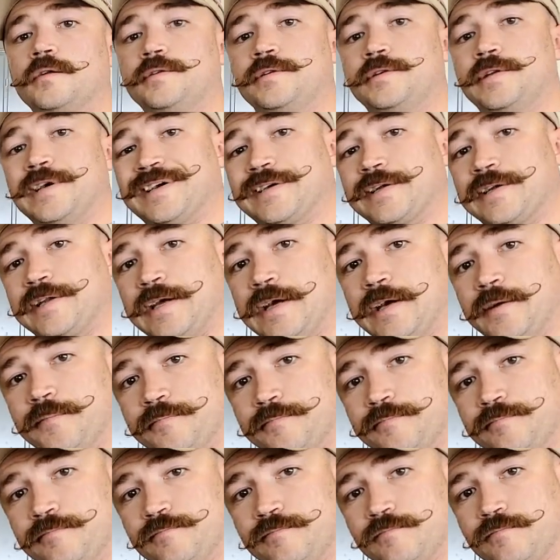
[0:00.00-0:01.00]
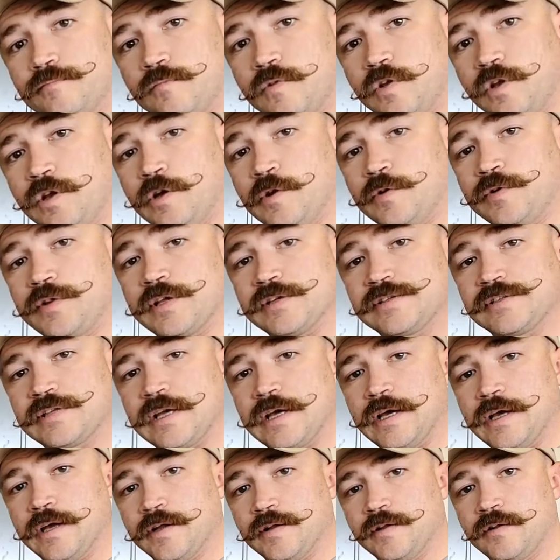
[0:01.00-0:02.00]
Duct tape. You know what they
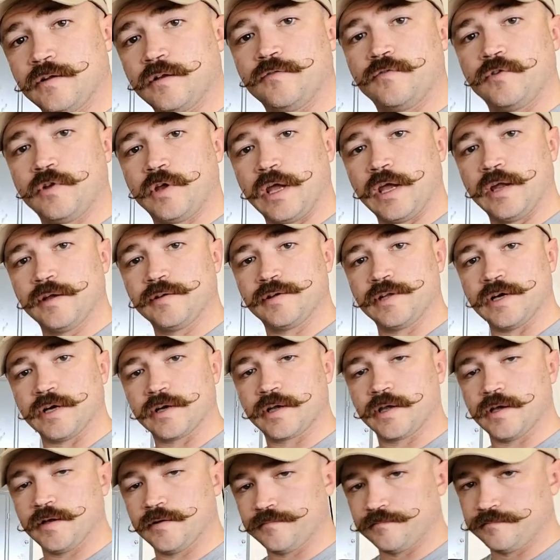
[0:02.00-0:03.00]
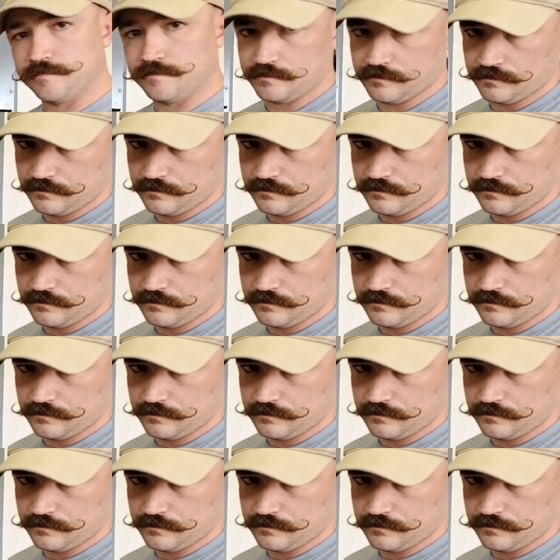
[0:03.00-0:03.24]
say, if you can't duck it,